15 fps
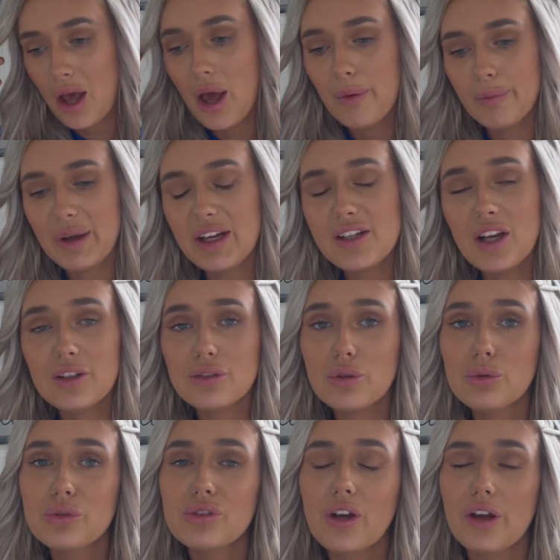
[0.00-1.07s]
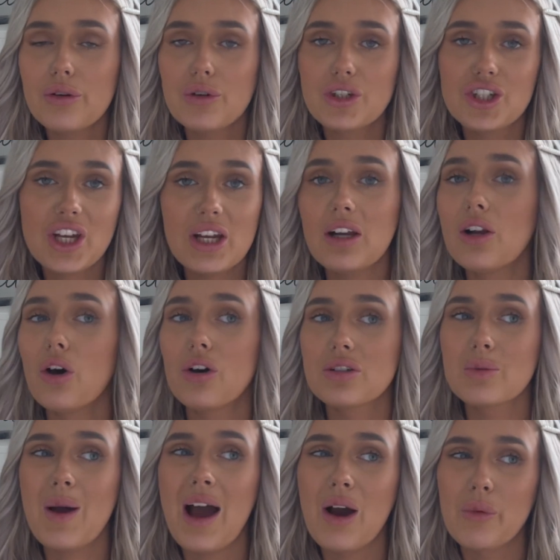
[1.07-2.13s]
But he does also chill a lot as
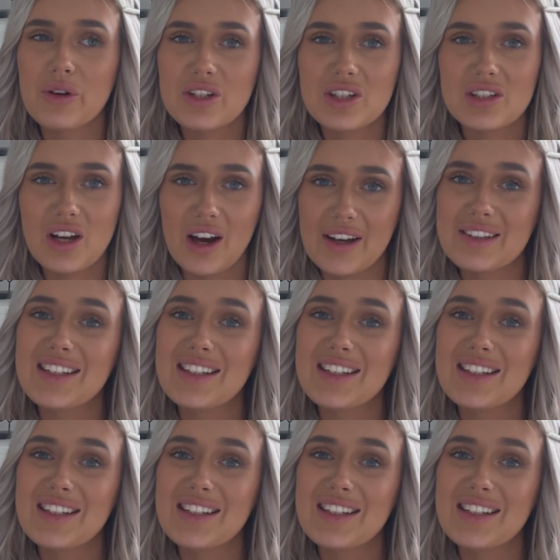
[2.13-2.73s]
well, which is nice.